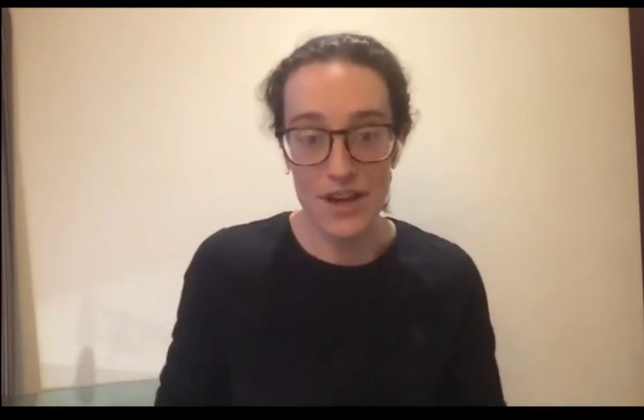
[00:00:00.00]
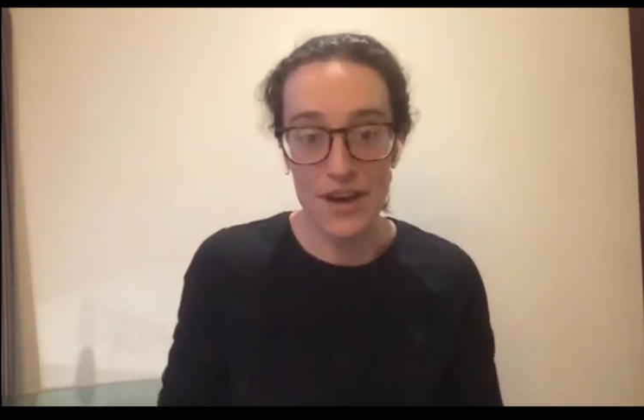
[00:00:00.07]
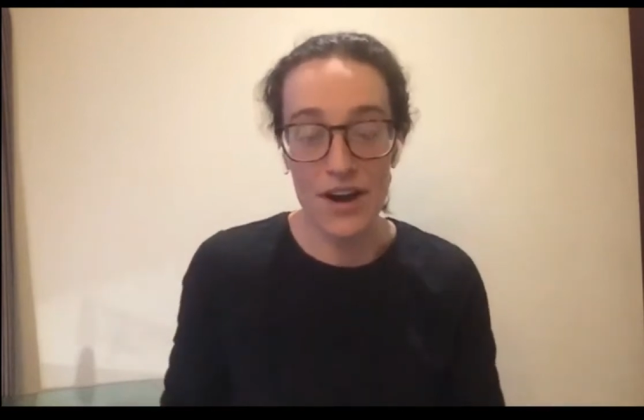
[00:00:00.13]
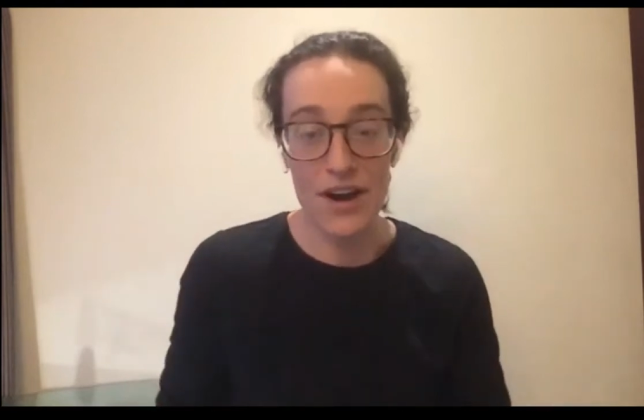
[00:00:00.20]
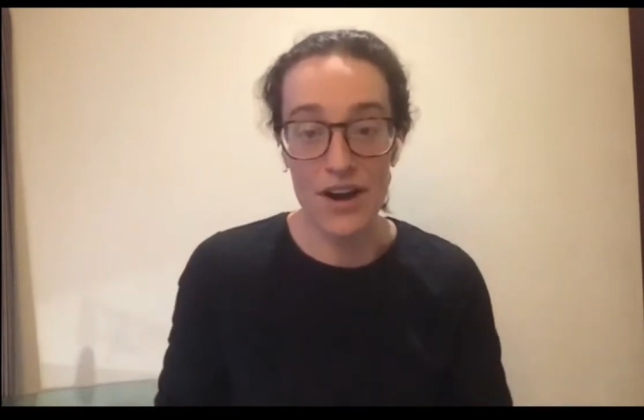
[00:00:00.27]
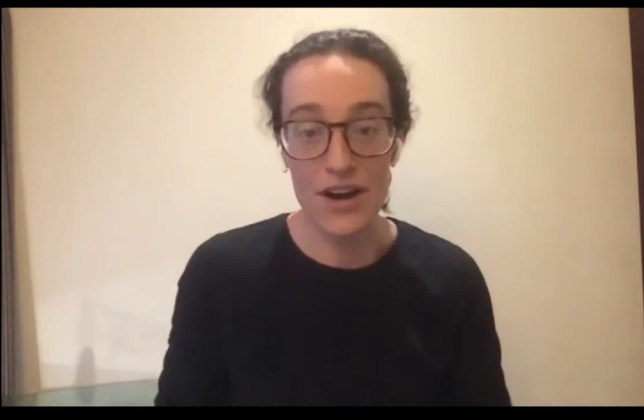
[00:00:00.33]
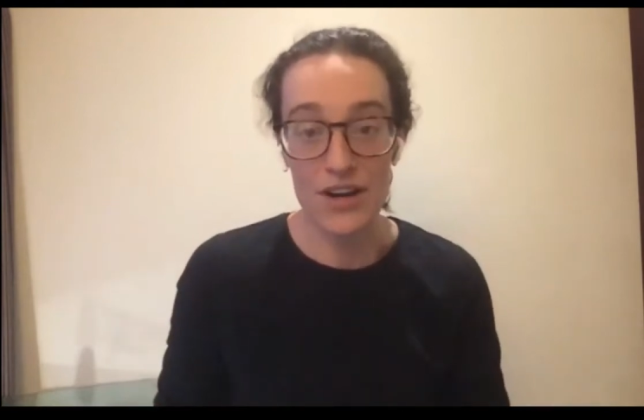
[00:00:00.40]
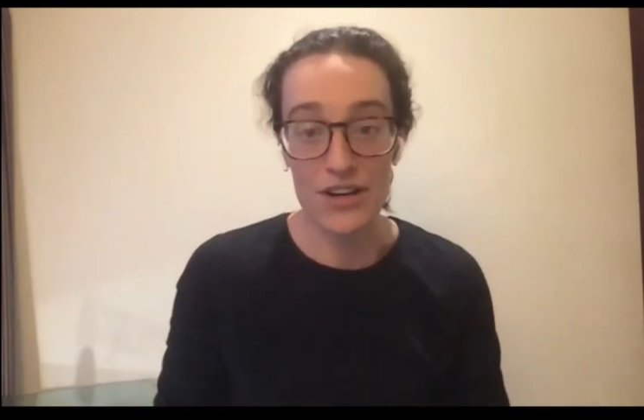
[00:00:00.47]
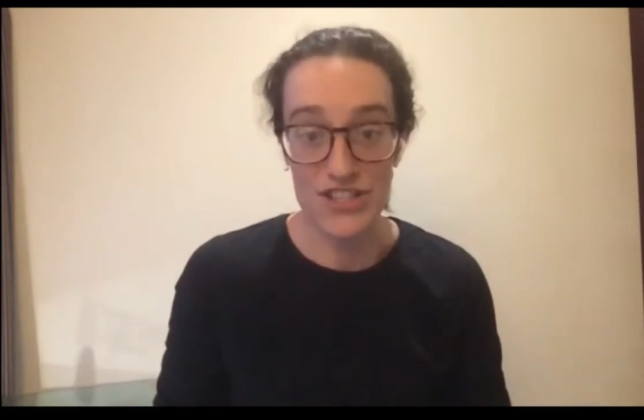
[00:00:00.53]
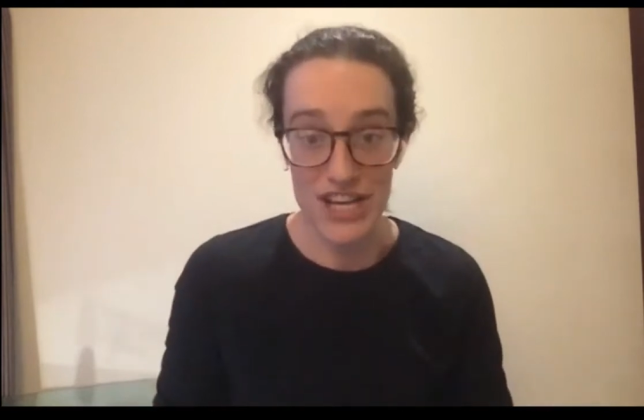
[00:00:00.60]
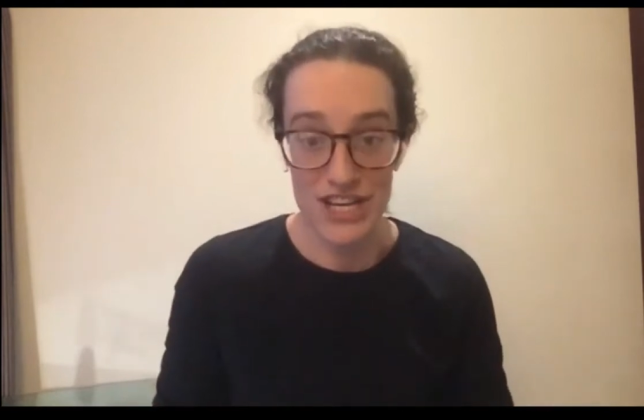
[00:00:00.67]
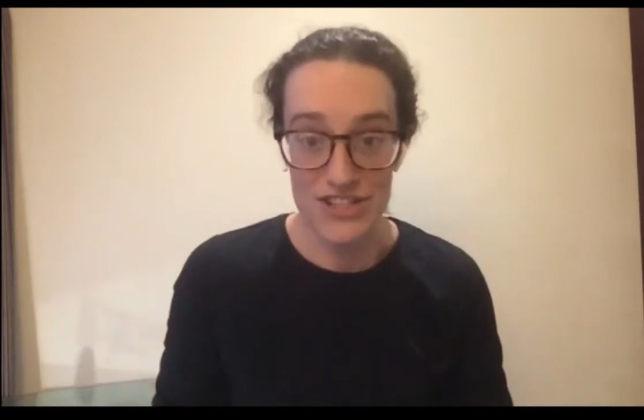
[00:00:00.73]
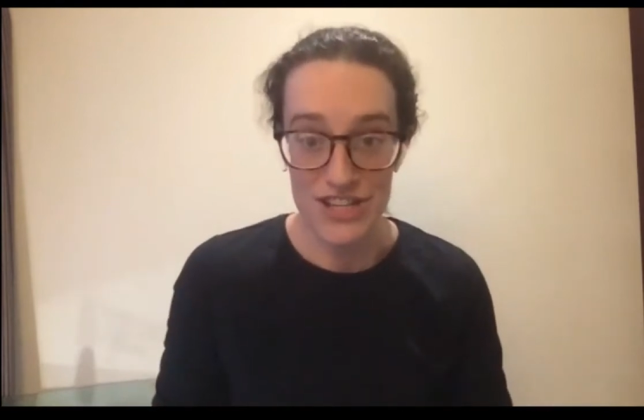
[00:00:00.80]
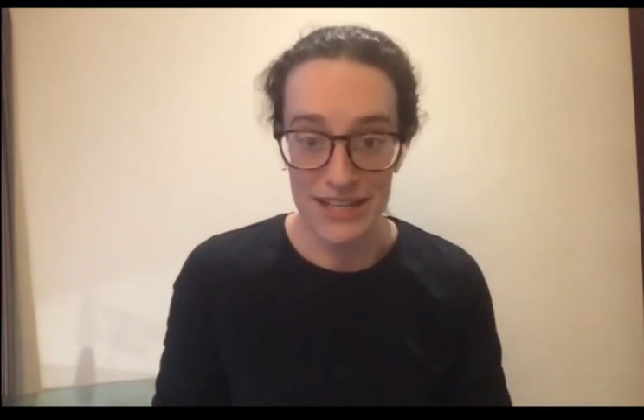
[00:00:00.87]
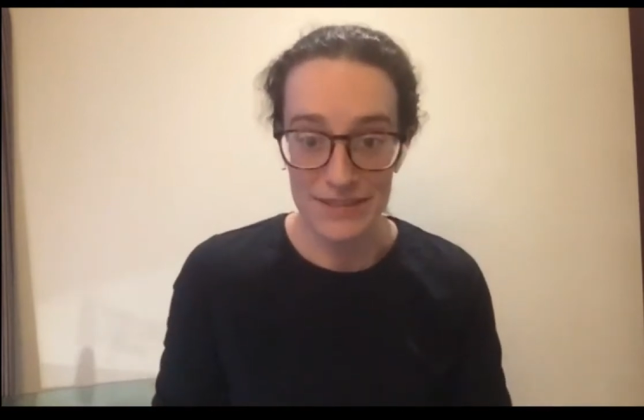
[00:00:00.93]
are
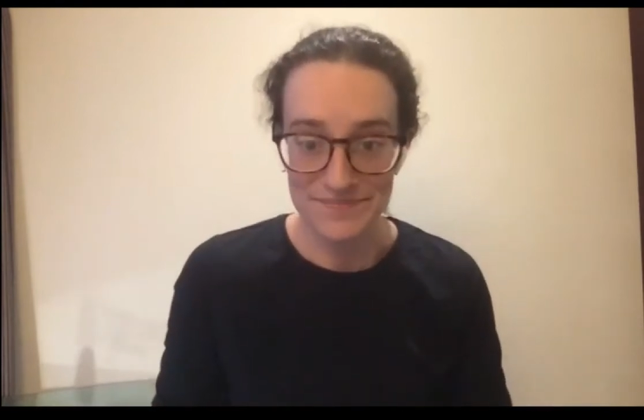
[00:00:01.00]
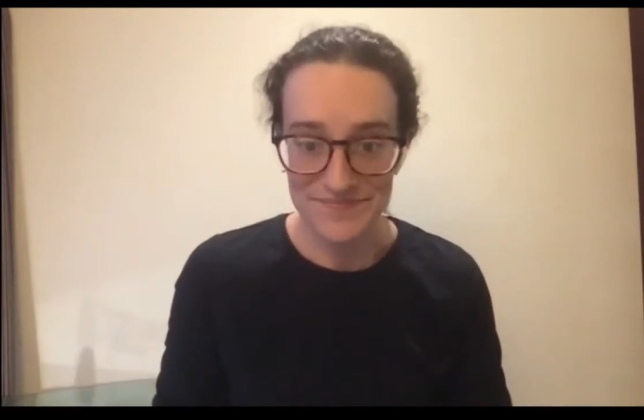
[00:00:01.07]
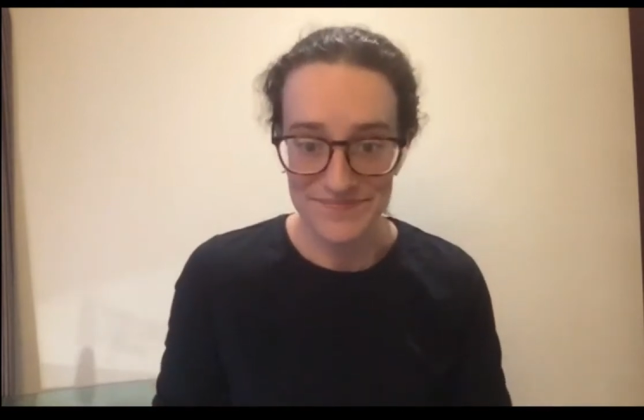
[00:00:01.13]
changing.